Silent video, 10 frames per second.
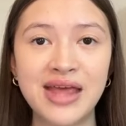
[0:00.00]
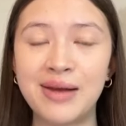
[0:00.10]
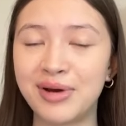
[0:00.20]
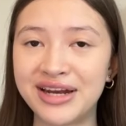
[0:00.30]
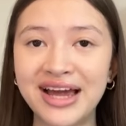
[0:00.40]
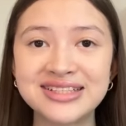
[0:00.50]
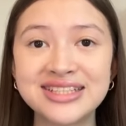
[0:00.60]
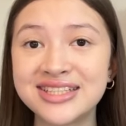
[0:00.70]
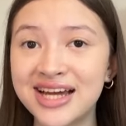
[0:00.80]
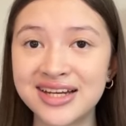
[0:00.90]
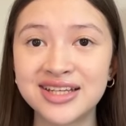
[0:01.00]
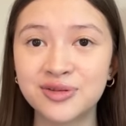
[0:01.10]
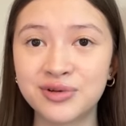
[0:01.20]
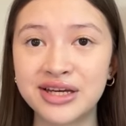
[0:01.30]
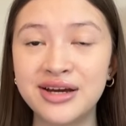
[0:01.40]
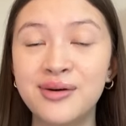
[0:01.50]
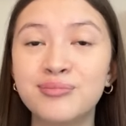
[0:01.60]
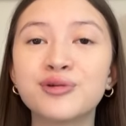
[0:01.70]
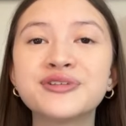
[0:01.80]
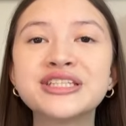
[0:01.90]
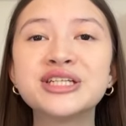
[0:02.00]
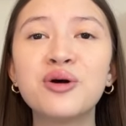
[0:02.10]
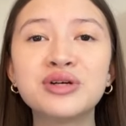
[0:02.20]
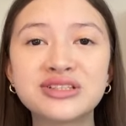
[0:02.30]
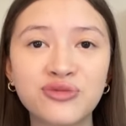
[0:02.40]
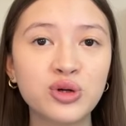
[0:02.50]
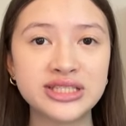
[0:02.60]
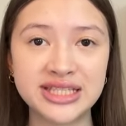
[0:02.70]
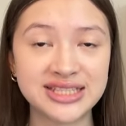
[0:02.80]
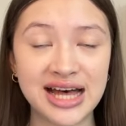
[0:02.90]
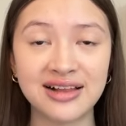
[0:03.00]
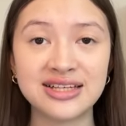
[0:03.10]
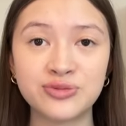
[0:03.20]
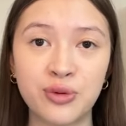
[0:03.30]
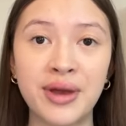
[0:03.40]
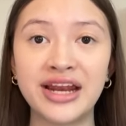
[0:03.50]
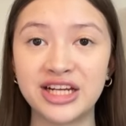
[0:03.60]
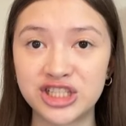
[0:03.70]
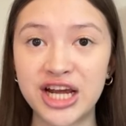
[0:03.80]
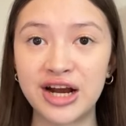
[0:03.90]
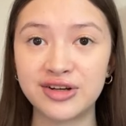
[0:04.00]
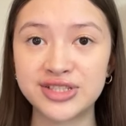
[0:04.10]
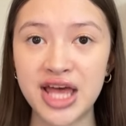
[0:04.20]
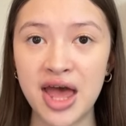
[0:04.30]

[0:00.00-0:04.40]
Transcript: and by 1993, Maurizio was forced to sell his remaining shares.